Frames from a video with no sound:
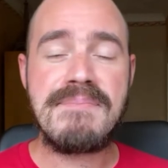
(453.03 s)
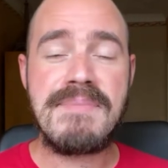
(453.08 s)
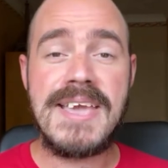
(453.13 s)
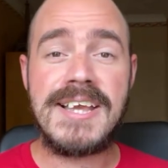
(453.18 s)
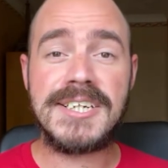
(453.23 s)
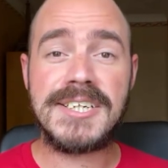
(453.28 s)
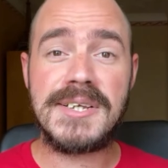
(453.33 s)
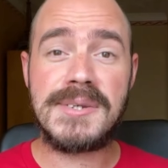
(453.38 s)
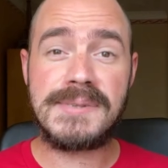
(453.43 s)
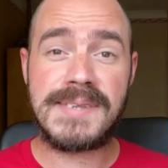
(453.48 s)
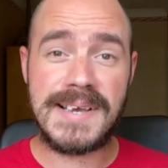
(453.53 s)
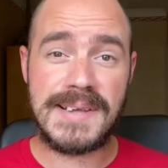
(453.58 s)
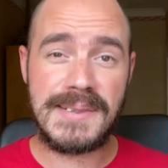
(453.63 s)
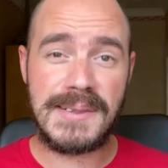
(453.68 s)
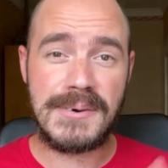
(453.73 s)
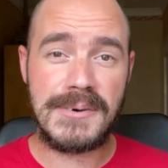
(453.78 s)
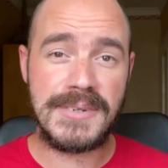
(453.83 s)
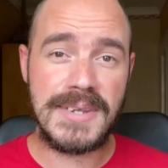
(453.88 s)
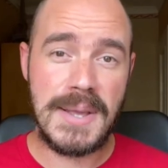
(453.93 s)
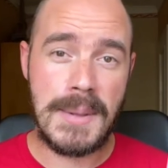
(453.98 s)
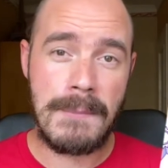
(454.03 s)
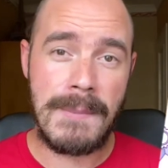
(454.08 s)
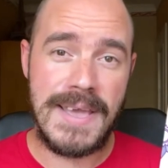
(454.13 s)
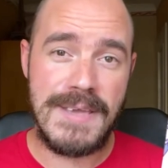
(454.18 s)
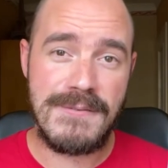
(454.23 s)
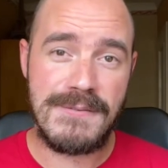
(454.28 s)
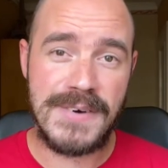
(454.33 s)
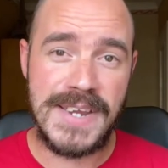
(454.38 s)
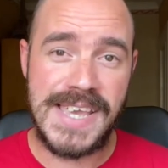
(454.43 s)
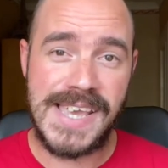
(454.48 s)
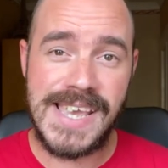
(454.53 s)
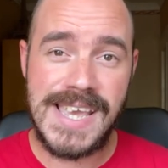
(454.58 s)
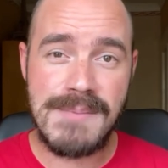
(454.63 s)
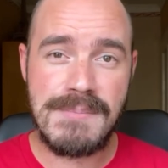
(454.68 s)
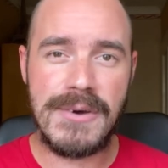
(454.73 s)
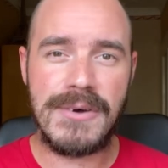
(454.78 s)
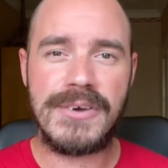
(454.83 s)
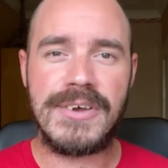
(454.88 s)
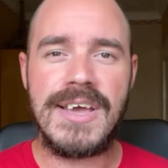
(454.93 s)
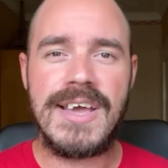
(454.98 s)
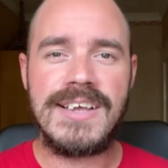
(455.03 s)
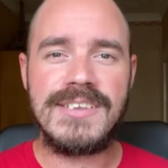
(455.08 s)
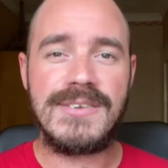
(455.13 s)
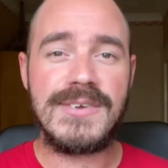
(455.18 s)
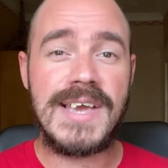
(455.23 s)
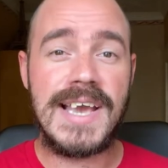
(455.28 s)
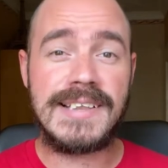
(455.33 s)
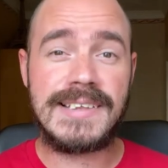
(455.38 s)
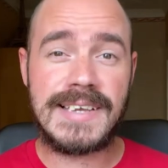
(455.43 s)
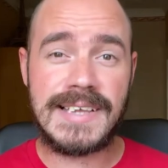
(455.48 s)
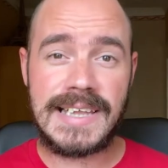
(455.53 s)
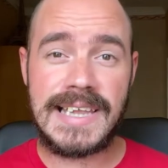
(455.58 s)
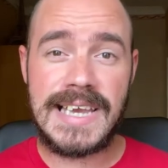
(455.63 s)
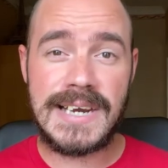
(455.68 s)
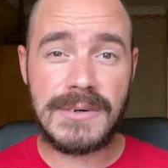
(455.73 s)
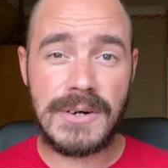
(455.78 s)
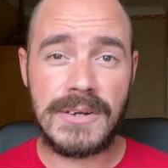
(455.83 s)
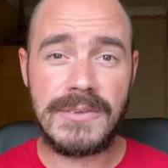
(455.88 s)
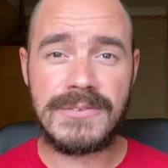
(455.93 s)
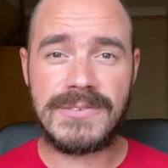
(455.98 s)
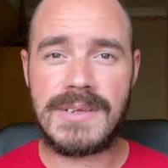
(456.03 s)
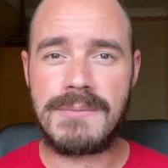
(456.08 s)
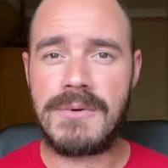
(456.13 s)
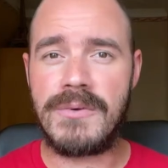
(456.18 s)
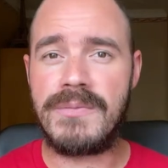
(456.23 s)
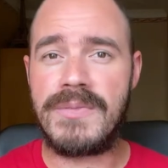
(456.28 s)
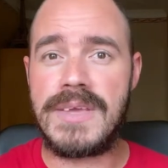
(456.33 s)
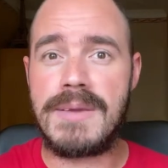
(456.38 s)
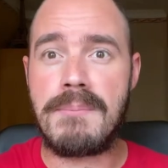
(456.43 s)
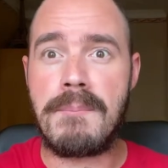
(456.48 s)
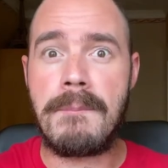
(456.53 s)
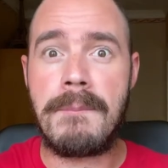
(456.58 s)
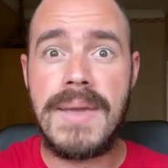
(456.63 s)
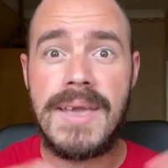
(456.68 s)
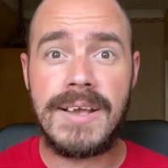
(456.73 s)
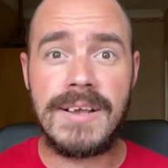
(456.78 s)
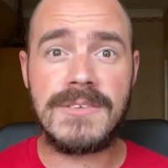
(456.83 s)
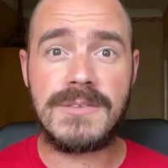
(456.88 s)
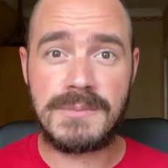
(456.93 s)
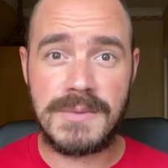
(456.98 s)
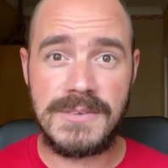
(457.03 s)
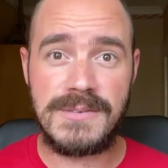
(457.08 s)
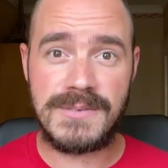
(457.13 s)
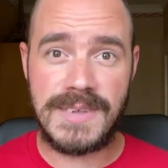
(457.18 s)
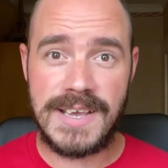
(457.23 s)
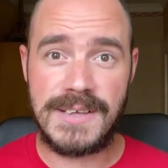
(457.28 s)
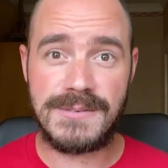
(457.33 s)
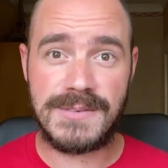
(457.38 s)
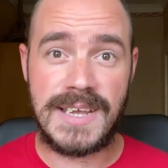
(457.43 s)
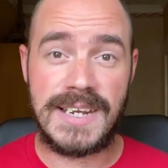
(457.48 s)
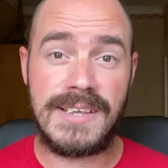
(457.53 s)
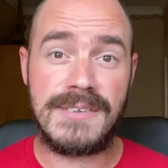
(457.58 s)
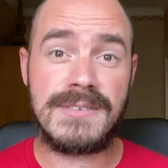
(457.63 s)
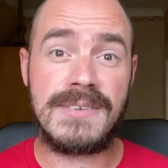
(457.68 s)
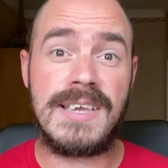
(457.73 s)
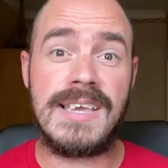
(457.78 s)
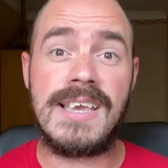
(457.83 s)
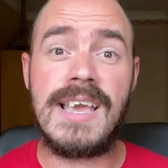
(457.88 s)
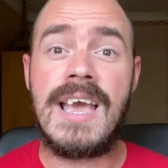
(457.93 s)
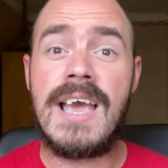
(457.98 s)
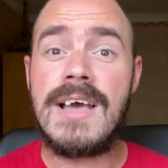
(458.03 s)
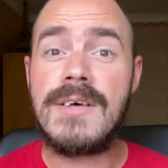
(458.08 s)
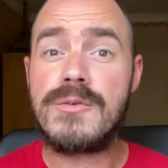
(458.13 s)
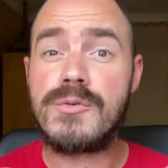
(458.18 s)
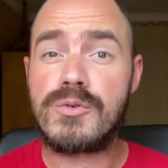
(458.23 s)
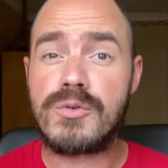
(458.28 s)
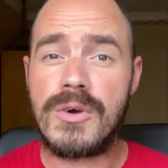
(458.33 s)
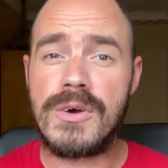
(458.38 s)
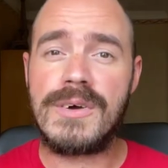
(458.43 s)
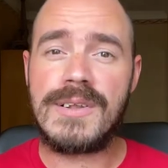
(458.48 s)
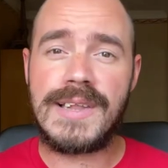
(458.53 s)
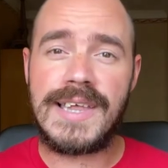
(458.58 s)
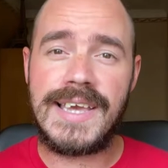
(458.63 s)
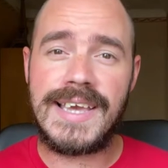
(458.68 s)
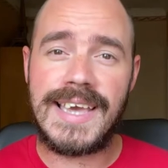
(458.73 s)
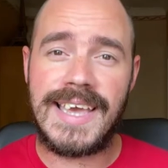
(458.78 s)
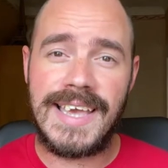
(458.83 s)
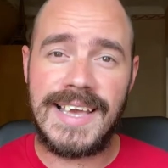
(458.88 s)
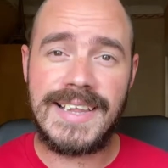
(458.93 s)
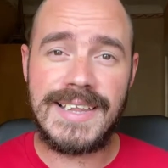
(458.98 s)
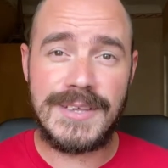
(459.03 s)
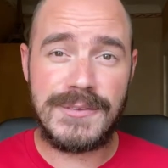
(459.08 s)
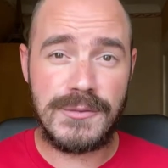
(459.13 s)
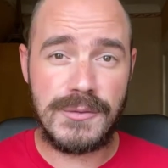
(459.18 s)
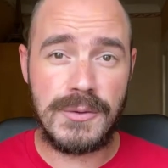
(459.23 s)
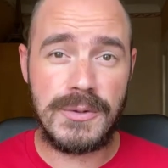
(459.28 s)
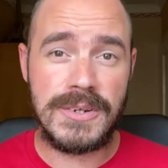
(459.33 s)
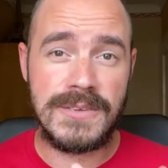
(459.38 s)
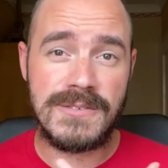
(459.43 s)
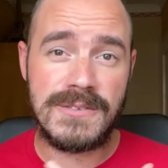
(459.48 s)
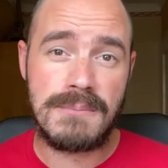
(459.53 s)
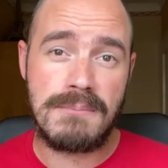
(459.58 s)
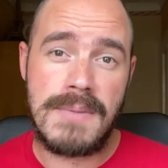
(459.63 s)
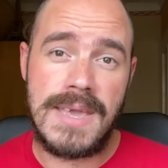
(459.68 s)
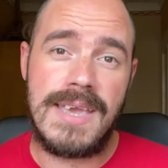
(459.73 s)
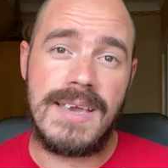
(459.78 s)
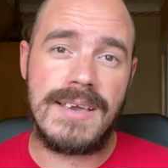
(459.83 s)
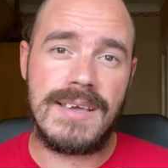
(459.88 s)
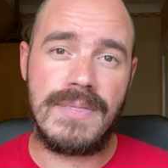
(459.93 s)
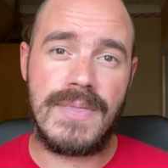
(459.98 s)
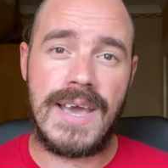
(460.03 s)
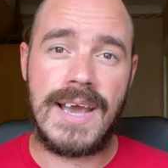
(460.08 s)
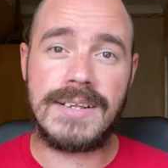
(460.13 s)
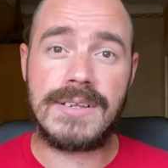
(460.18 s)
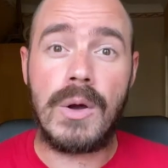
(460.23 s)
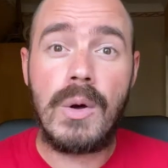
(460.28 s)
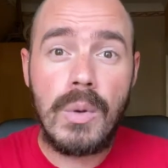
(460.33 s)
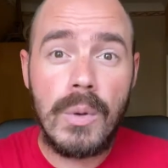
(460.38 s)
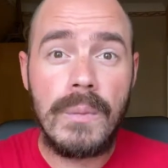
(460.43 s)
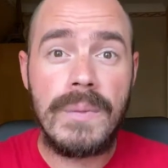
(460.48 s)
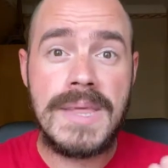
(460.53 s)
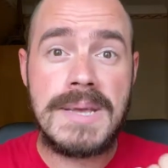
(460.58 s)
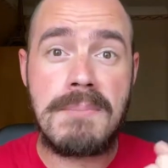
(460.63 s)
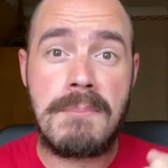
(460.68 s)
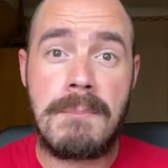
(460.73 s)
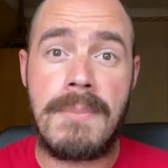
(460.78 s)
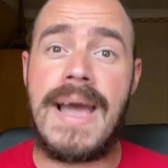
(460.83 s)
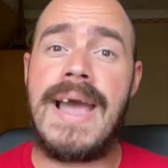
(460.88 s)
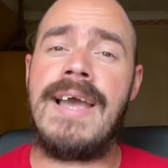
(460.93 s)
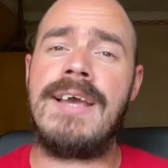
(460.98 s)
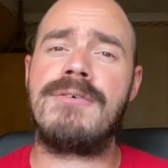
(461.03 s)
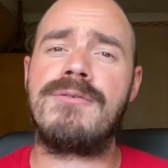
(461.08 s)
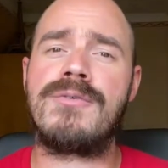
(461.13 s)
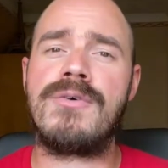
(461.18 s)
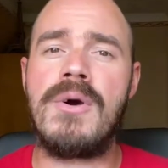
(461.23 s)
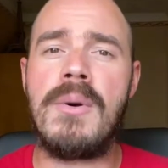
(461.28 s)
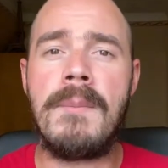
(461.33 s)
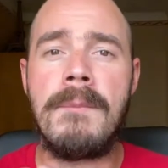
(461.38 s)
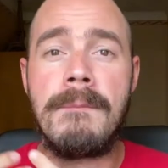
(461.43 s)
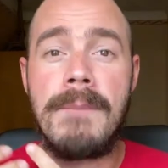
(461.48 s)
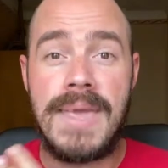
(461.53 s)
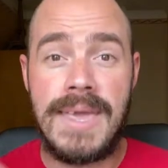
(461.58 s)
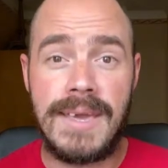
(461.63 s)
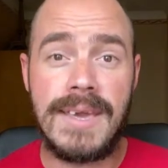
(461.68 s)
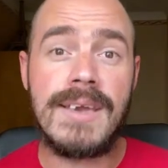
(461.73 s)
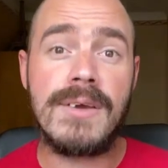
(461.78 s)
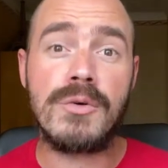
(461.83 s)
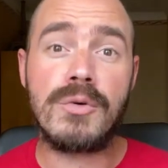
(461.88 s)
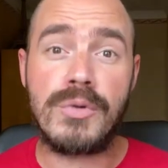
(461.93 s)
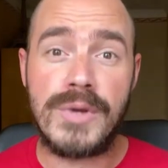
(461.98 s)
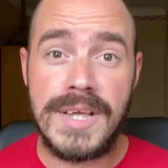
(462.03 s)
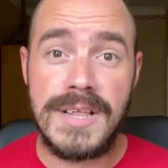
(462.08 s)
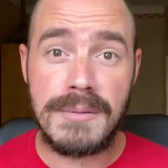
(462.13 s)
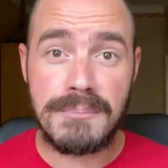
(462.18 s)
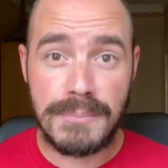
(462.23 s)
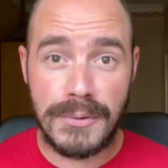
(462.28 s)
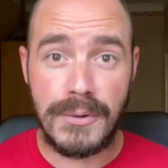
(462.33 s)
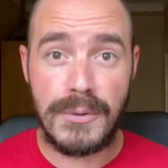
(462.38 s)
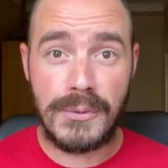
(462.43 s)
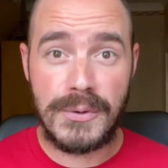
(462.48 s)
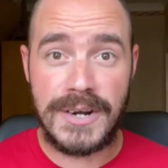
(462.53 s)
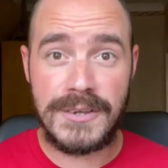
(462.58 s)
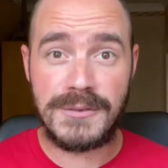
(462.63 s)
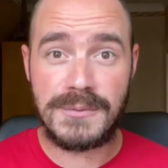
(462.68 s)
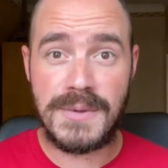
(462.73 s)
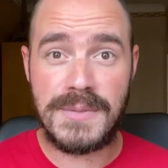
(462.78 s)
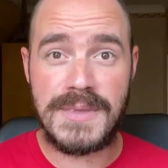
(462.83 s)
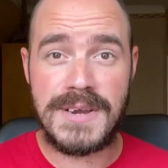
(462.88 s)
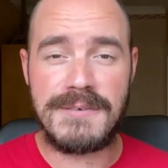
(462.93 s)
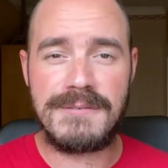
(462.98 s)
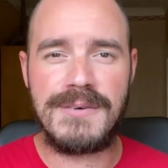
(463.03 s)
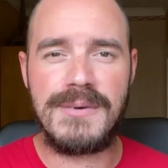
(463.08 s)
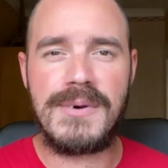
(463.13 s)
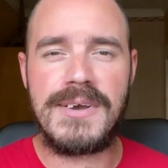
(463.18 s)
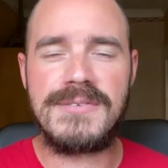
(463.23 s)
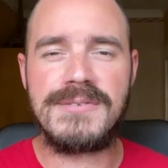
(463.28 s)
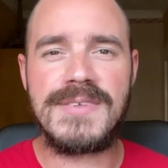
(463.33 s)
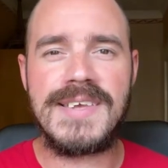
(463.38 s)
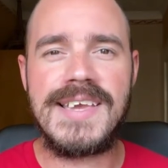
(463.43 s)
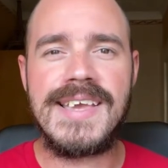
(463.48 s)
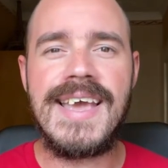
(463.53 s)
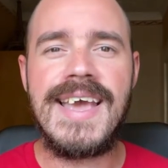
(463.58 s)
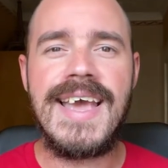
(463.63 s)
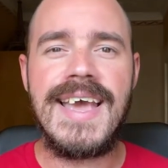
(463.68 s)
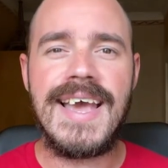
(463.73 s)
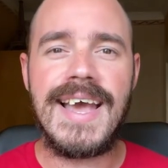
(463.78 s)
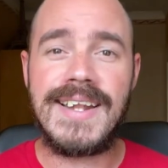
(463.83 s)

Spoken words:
make sure you download my free ebook to get clear on some of the biggest mistakes that I see struggling English students make that hold them back from making real progress with their fluency.